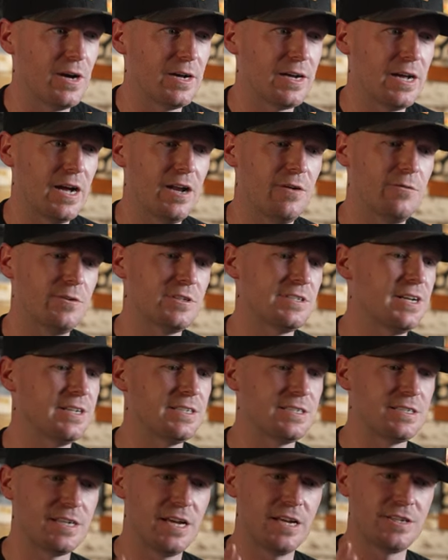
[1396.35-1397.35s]
I kind of was
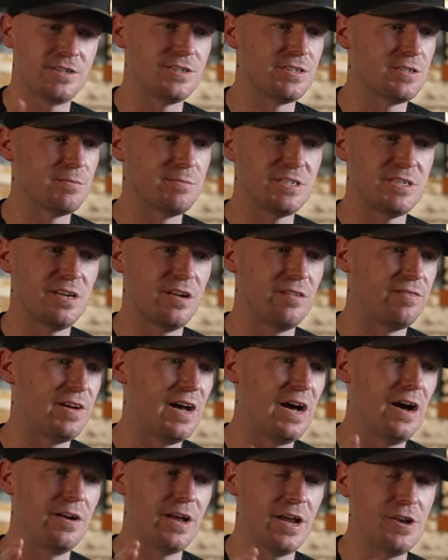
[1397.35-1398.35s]
like sketching some stuff
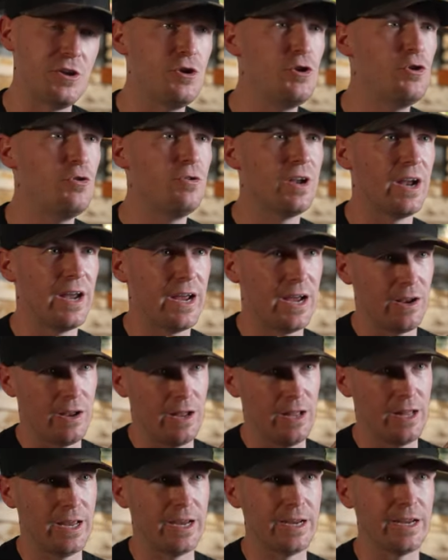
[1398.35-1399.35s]
out. I knew that I had
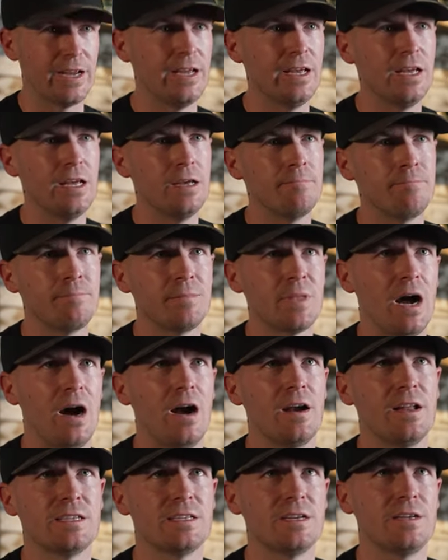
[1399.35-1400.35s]
like,
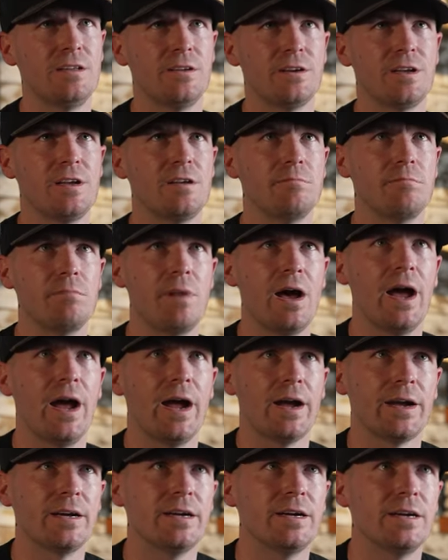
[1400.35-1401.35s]
honestly, looking
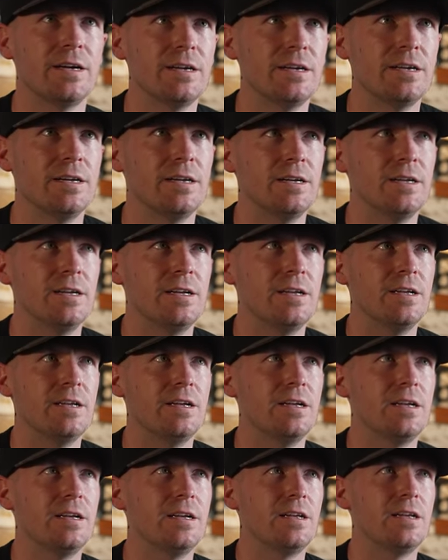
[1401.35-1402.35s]
back,
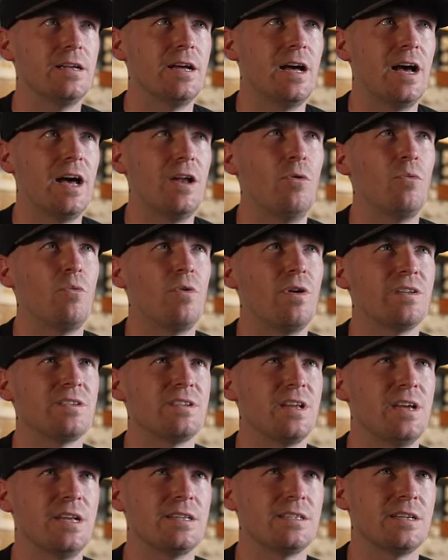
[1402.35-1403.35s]
I don't want to
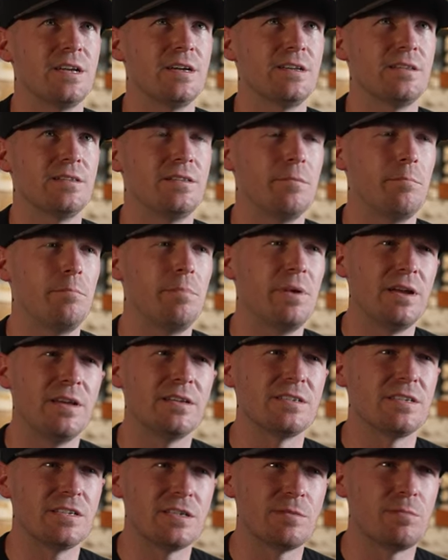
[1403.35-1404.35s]
say it's like the
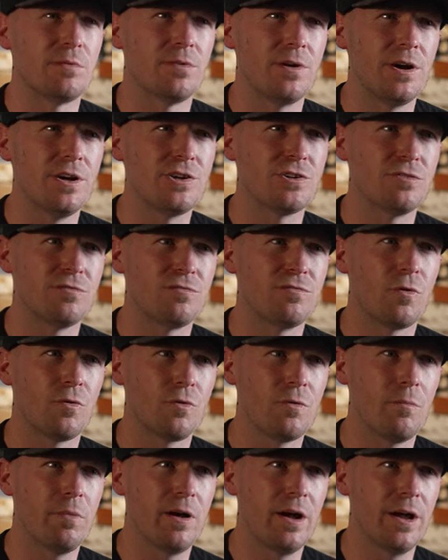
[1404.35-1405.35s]
biggest inspiration for
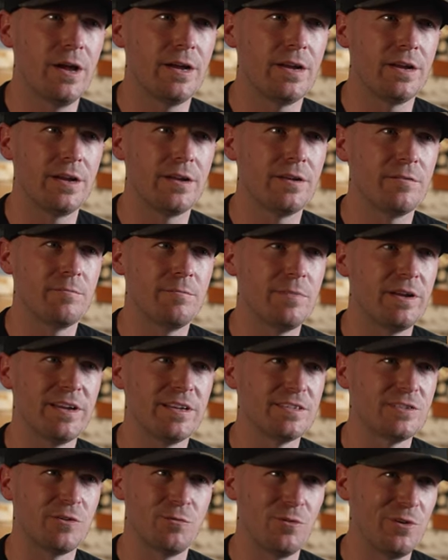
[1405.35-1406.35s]
the bike
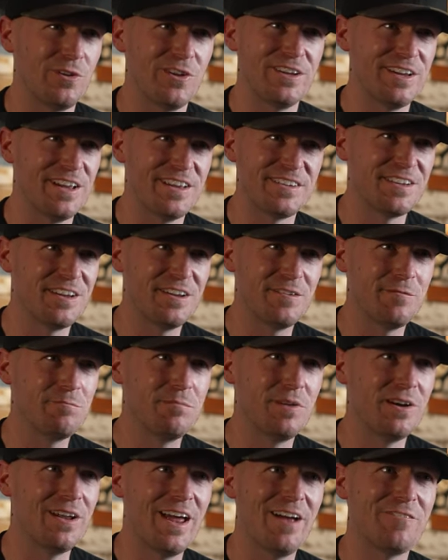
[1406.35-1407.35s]
because it really isn't.
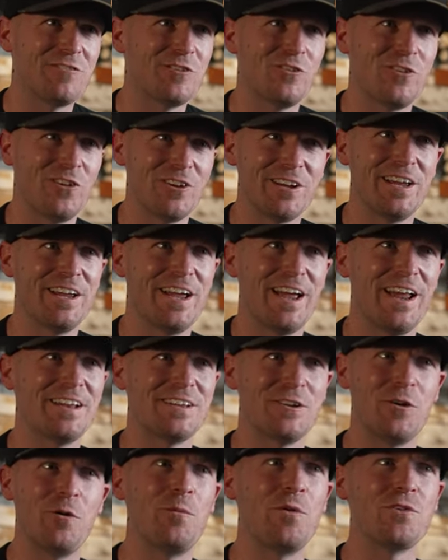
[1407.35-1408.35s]
But after looking at
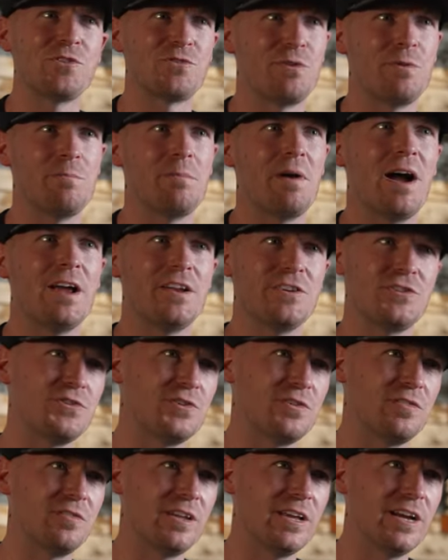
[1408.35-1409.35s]
it, it almost reminds
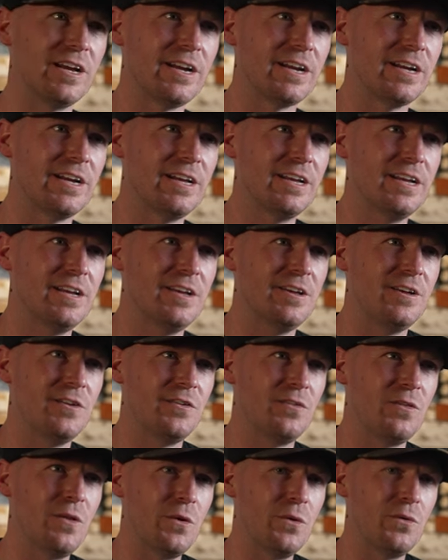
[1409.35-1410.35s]
you of like
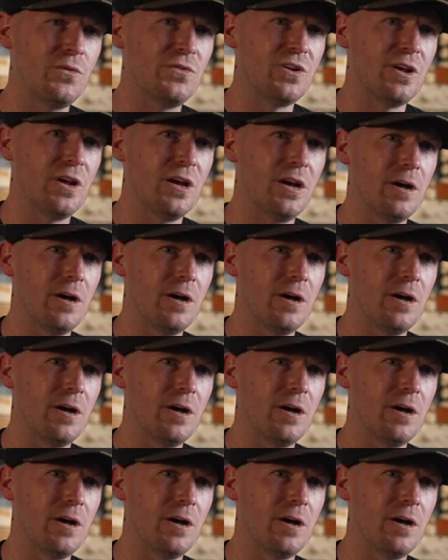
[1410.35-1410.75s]
those,